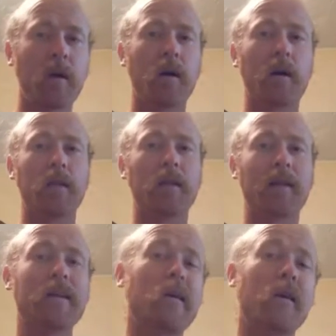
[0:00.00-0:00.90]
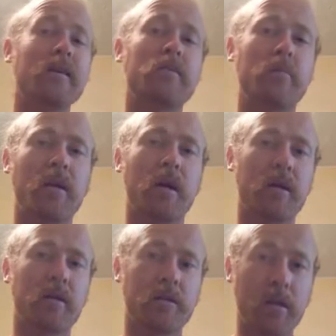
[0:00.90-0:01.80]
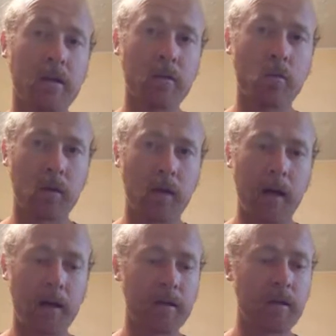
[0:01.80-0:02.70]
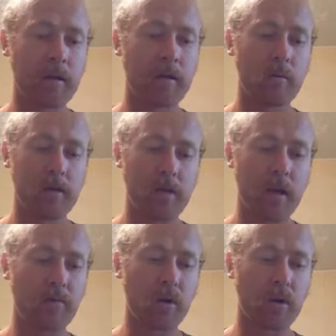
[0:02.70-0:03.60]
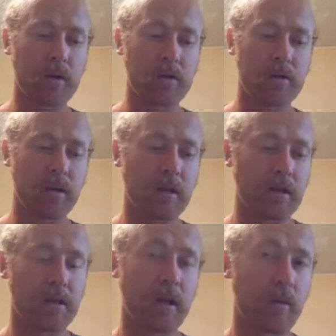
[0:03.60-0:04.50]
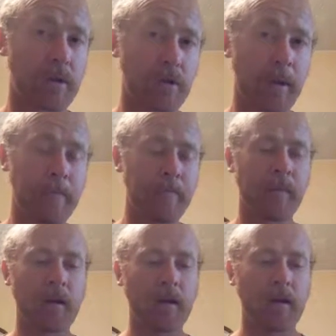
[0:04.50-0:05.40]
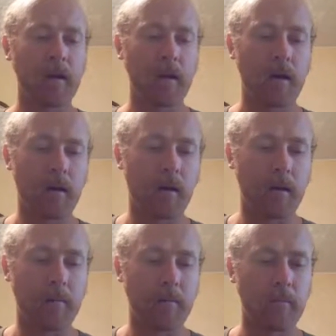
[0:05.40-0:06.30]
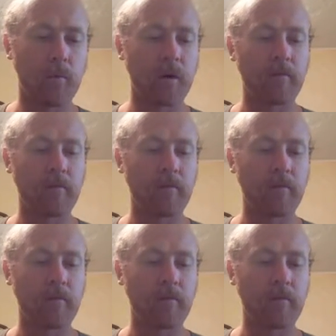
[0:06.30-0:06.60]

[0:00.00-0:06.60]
uh, let us be a continual light, which never is extinguished. Um, one